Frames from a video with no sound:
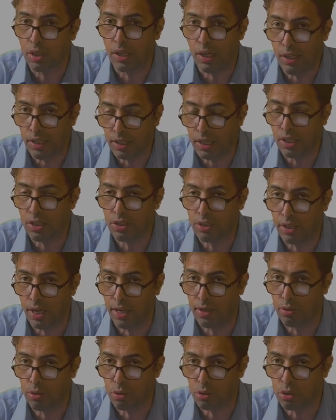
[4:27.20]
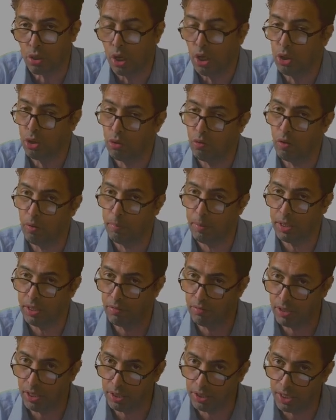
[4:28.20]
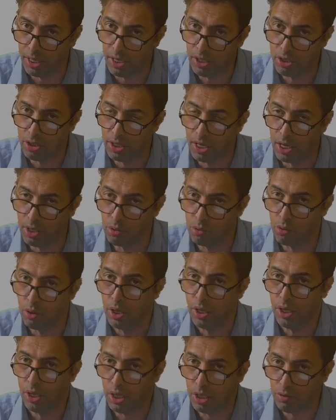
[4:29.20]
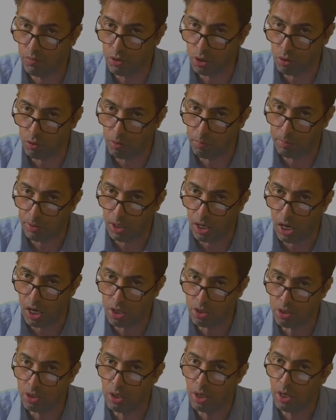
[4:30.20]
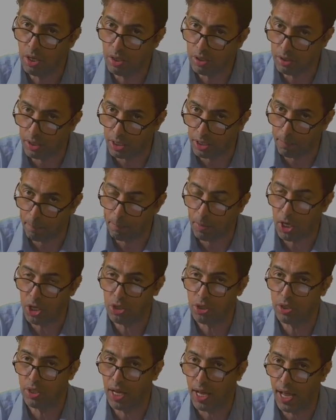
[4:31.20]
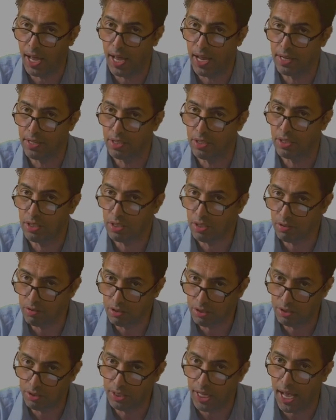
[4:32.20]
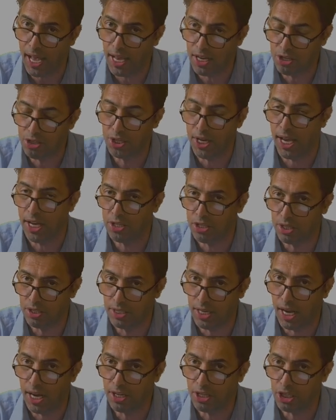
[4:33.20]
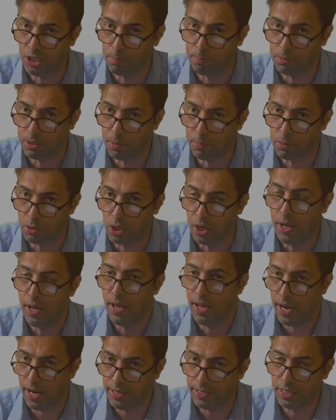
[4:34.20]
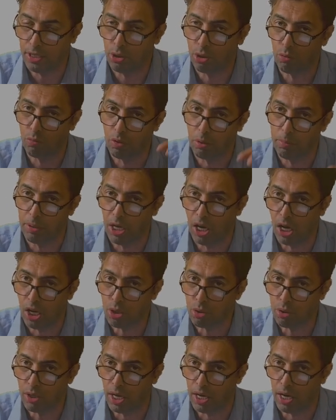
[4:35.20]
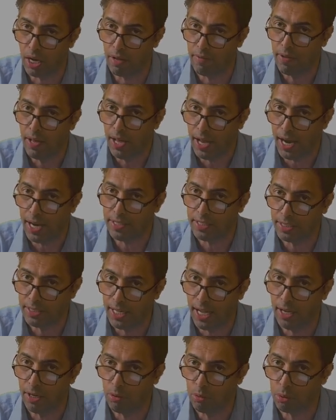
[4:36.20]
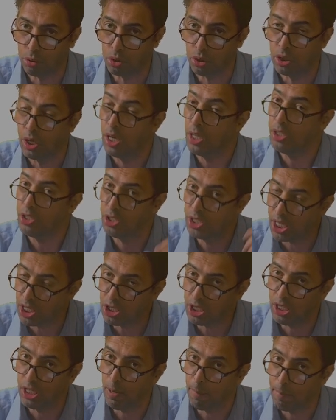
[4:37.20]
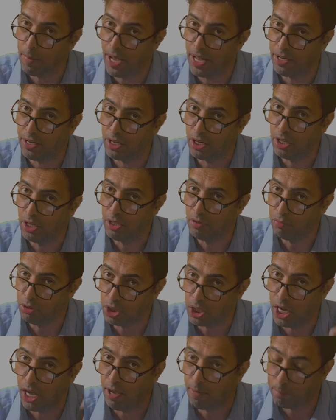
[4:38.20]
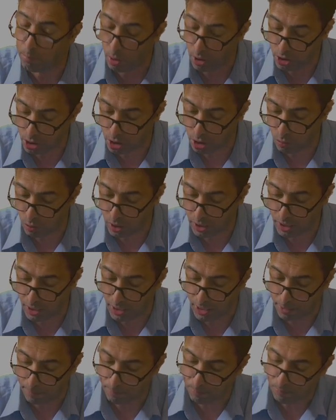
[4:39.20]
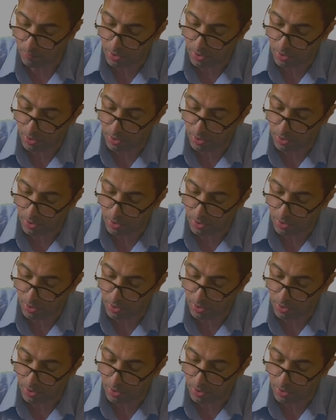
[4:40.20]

clinical scenarios, you will be given a case scenario in which you will be asked that the patient had dash, dash, and dash symptoms, and then you will be asked to arrive at a diagnosis, just in a manner which I have pointed over here,